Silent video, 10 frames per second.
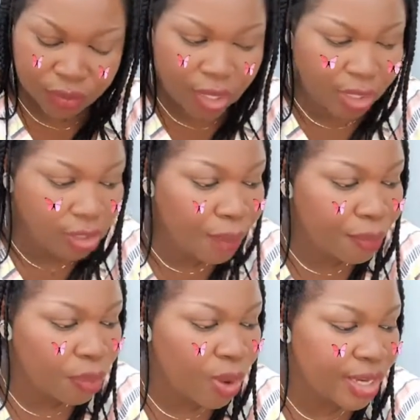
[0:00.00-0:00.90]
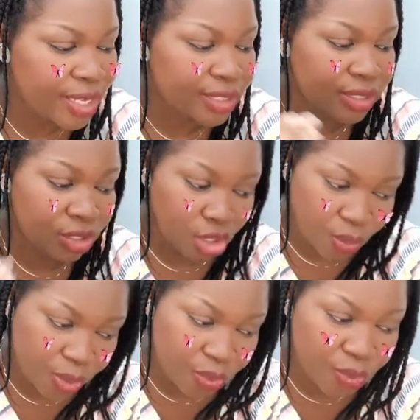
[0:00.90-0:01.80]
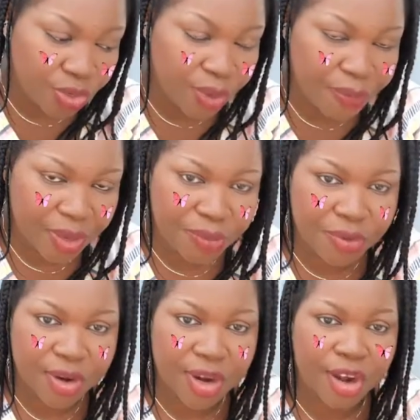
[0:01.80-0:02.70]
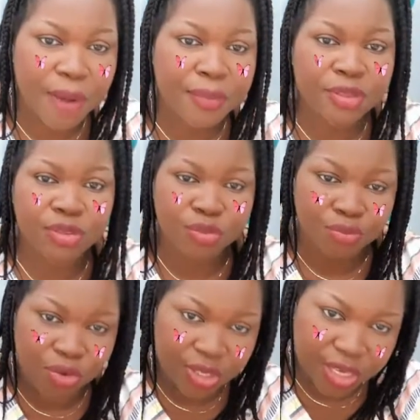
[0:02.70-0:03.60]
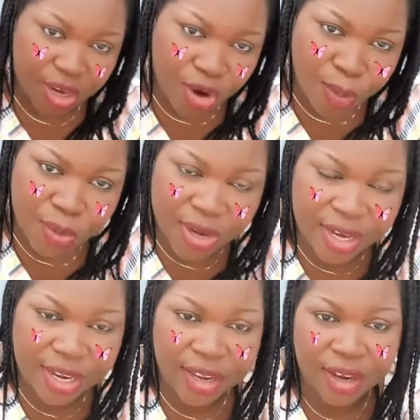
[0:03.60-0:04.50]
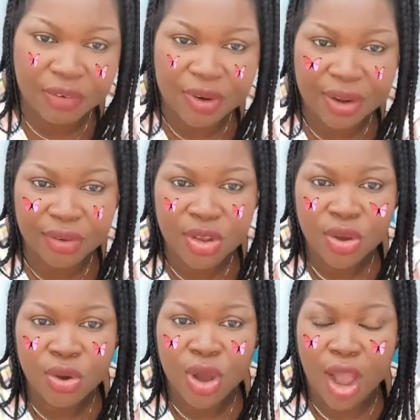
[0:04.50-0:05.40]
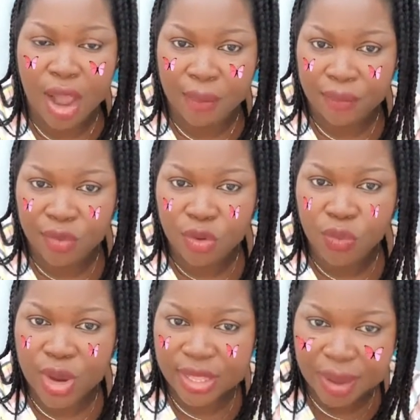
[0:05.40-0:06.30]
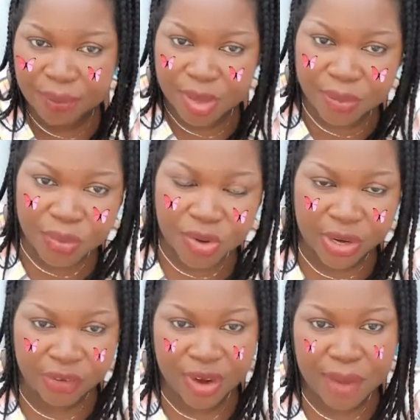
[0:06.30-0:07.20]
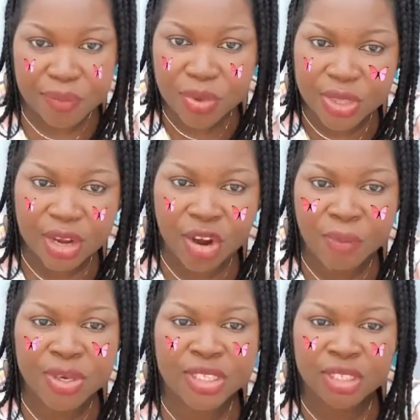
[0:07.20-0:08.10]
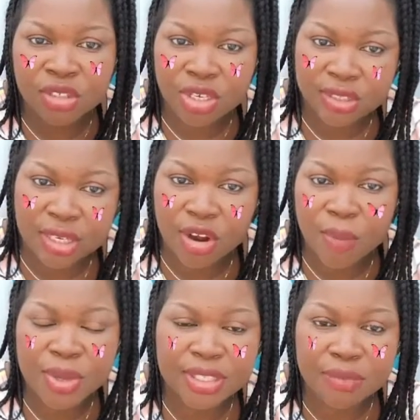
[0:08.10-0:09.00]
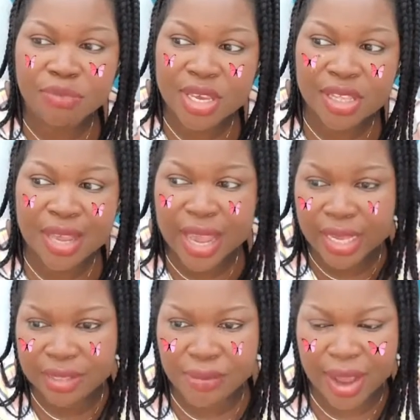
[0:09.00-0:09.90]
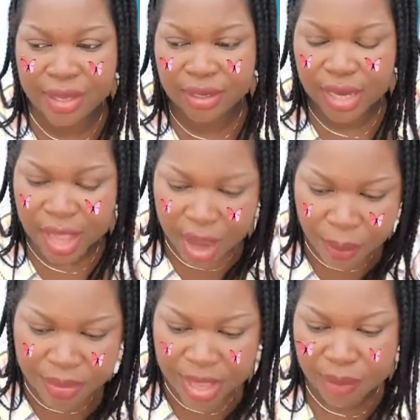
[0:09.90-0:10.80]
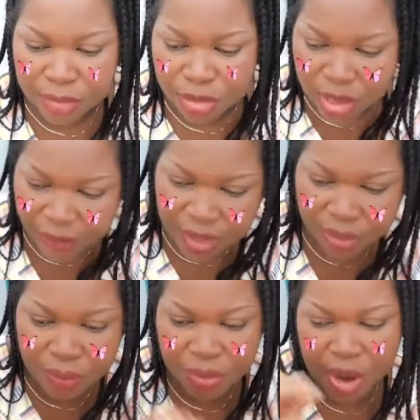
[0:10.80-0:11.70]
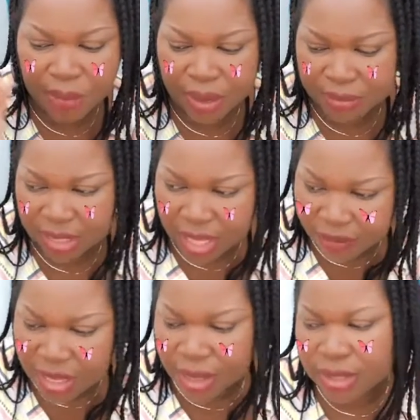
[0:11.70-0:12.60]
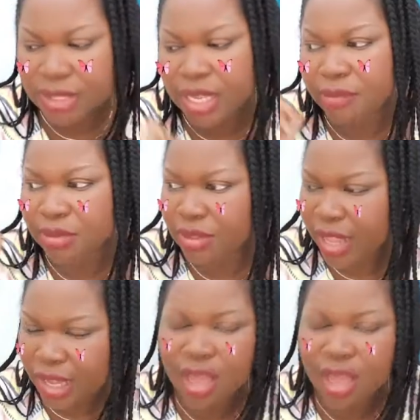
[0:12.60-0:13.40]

Number one is knowing who your people are. Number two, building a community around where the people are, right? Build a community, trusted community, be the expert, help them, solve little problems, give them tips, like